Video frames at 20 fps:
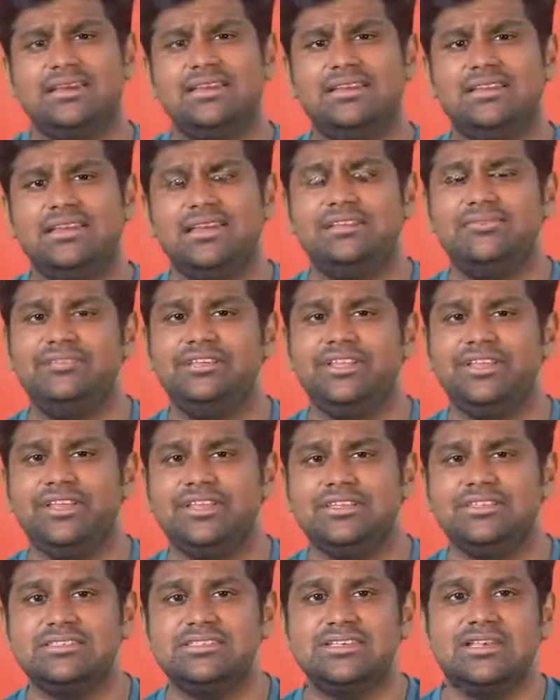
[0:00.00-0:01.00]

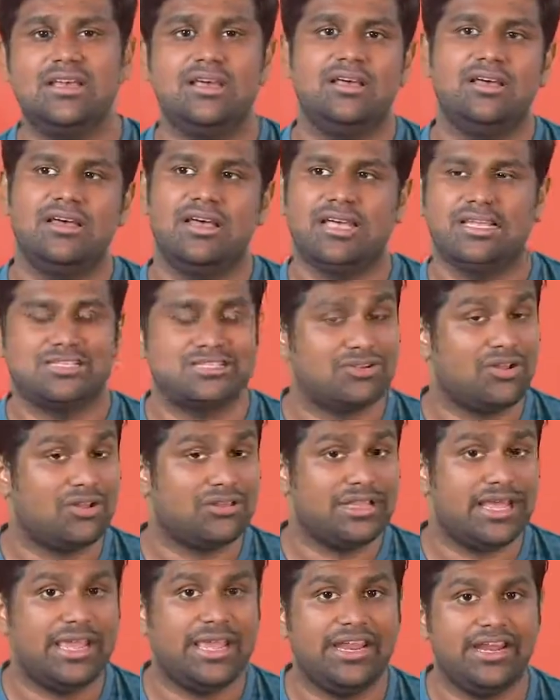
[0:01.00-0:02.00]
inconvenience. It's
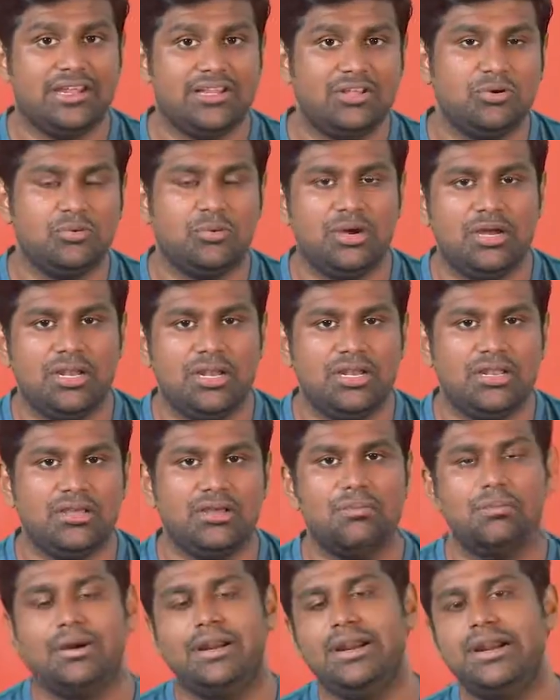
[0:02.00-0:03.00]
not the end of the world,
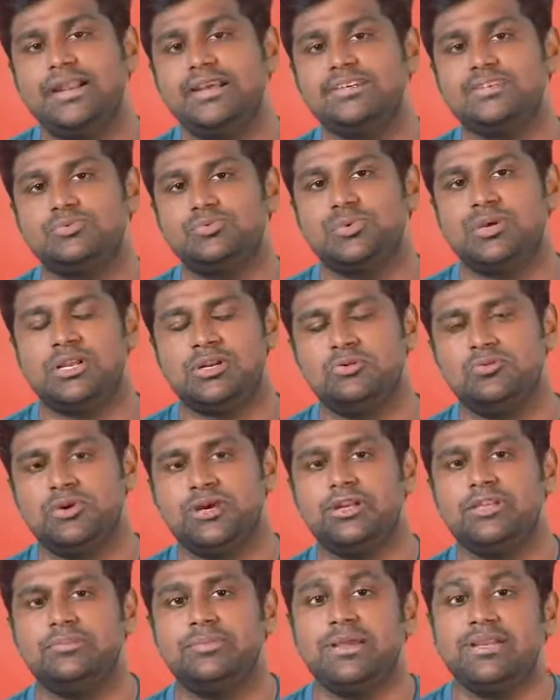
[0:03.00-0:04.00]
but it is one
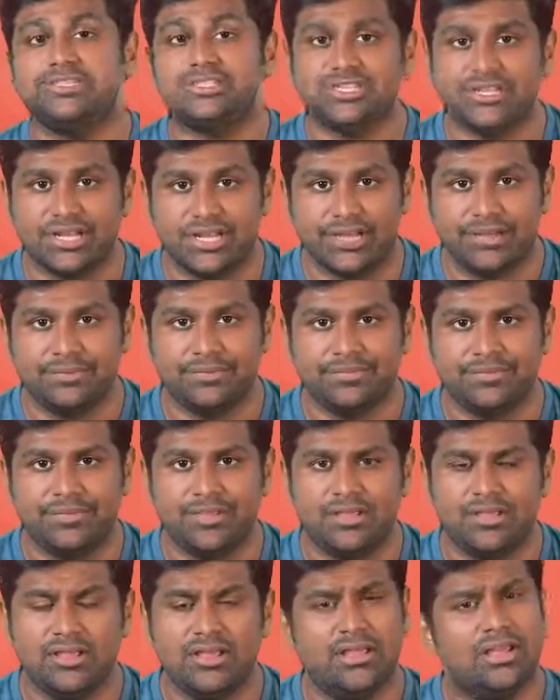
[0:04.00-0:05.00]
worth mentioning.
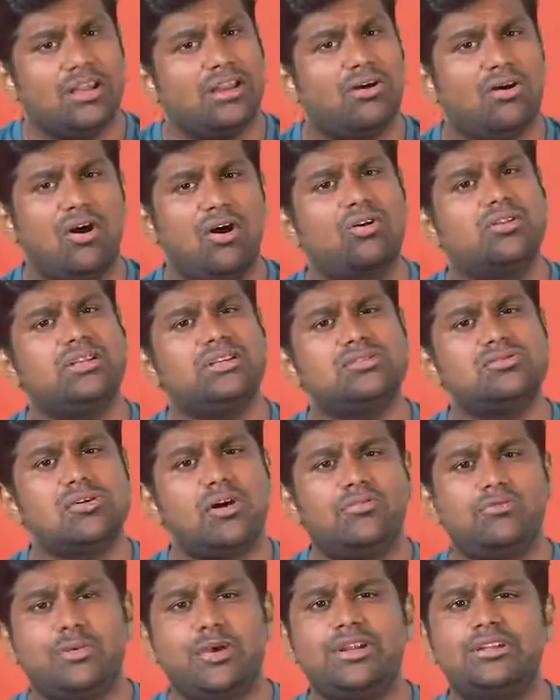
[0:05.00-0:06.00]
Now, on the
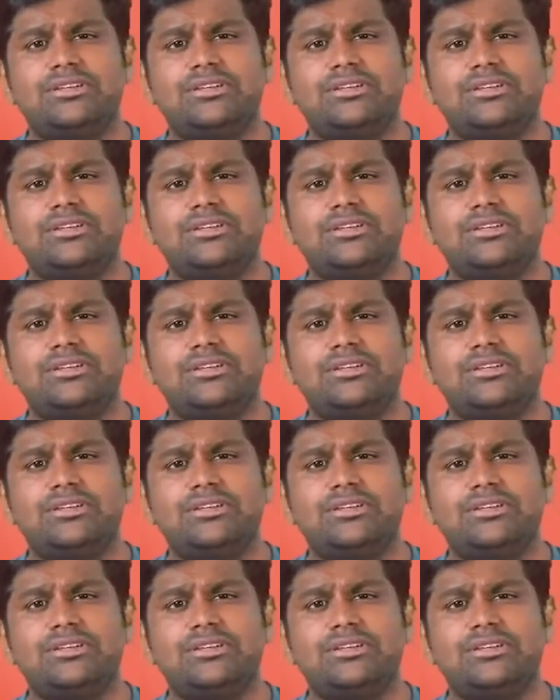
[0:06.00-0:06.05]
software